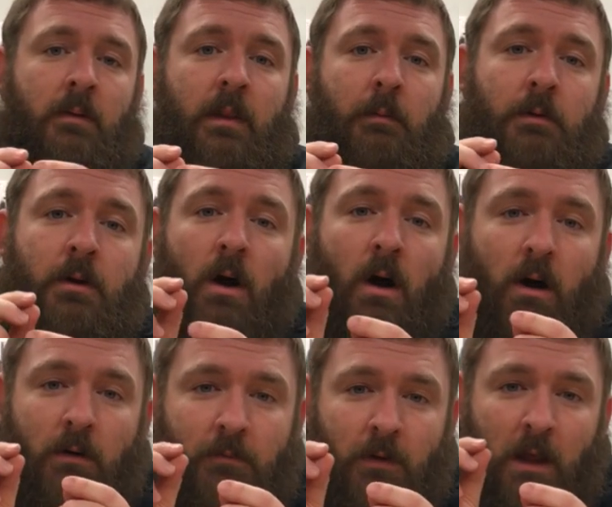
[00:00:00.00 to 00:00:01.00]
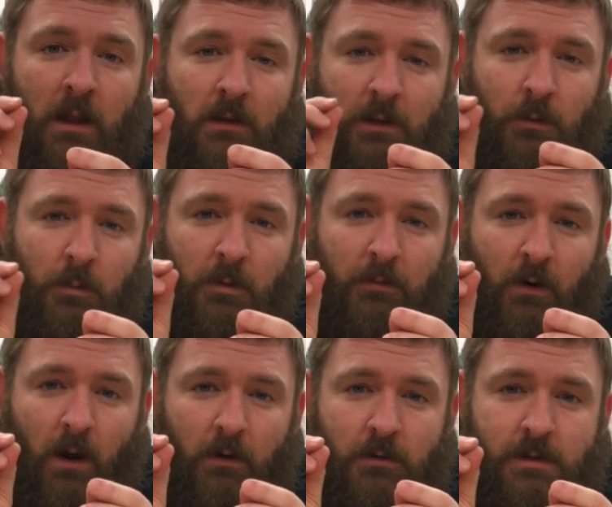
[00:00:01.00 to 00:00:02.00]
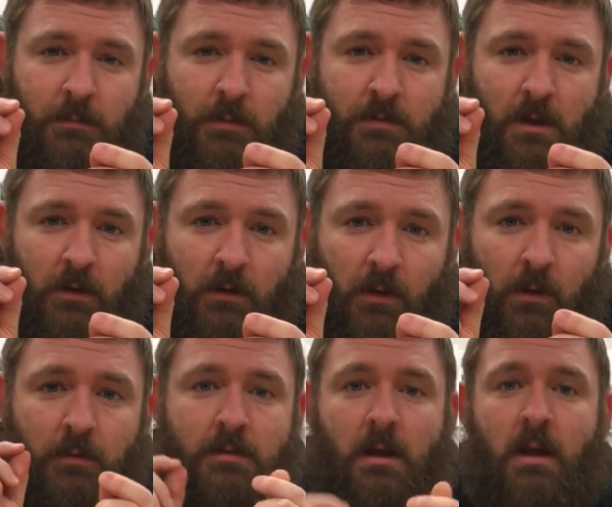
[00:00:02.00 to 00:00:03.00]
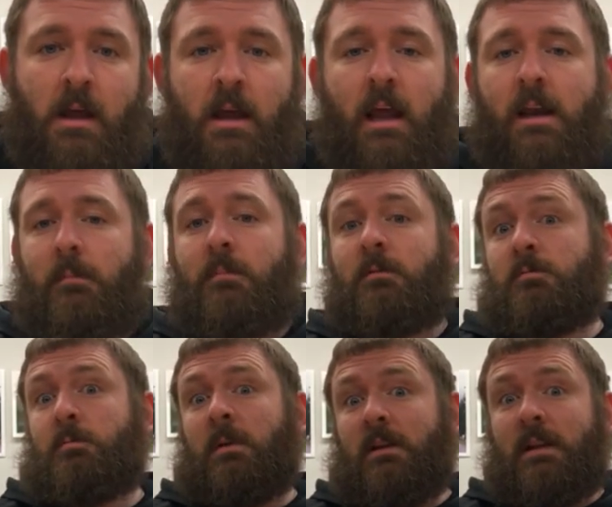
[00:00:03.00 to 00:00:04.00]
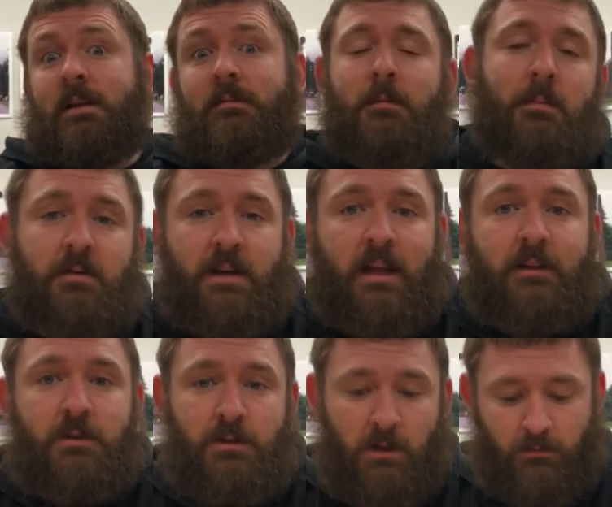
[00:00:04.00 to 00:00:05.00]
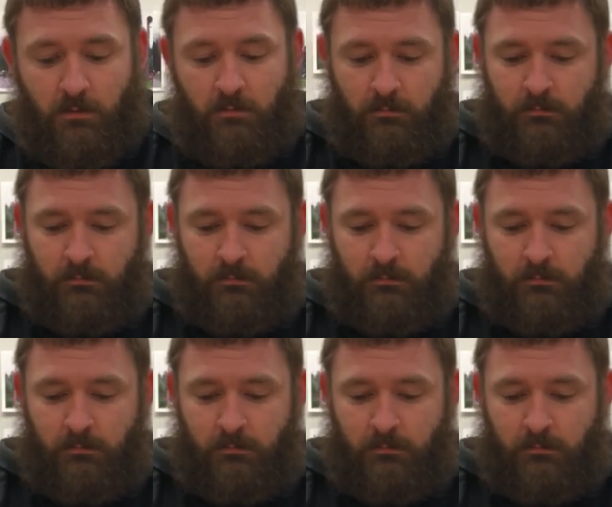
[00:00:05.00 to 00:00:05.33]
They would carve little river otter symbols onto those, and it was believed to protect the children.